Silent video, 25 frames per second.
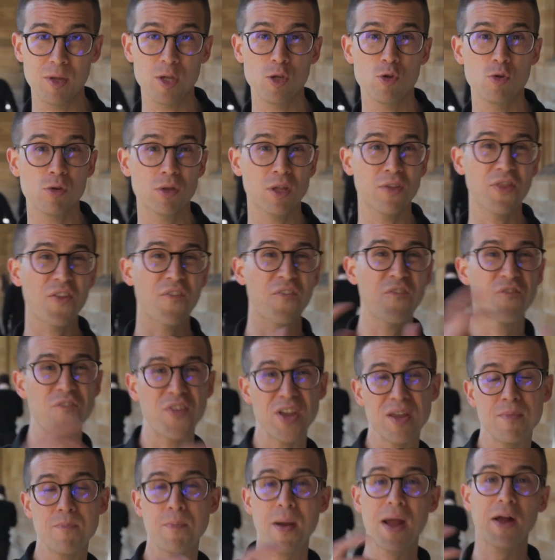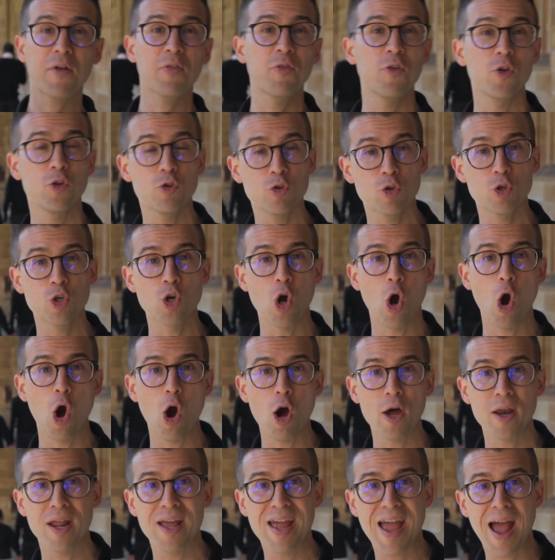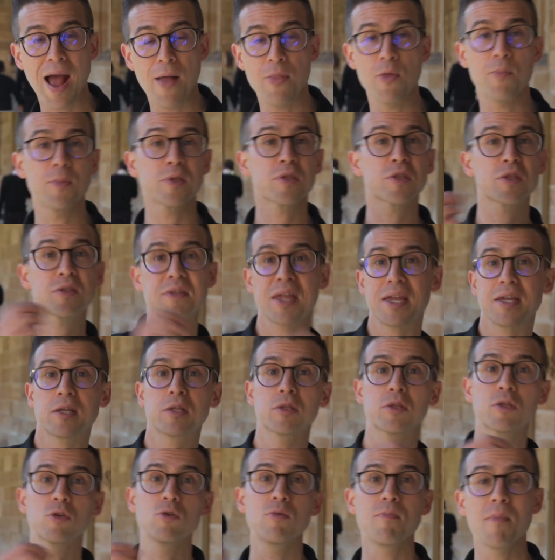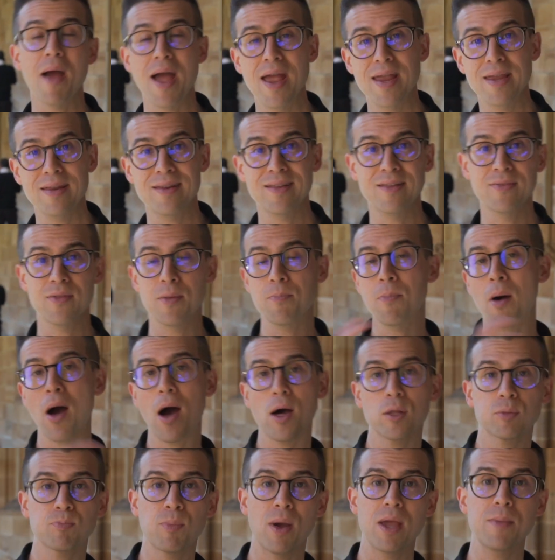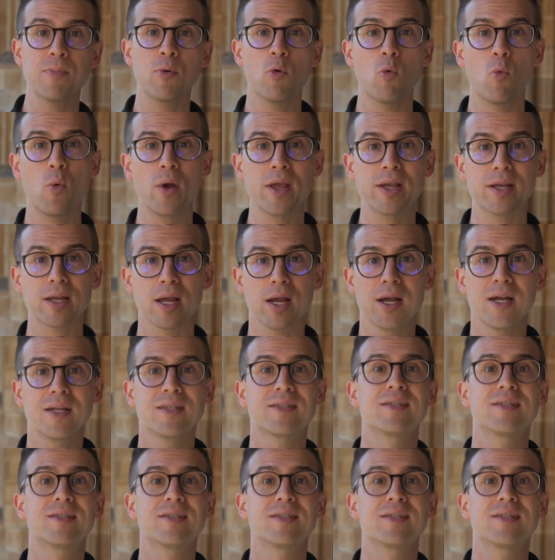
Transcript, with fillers: to be using the feedback that you got and the mistakes you made in the past paper week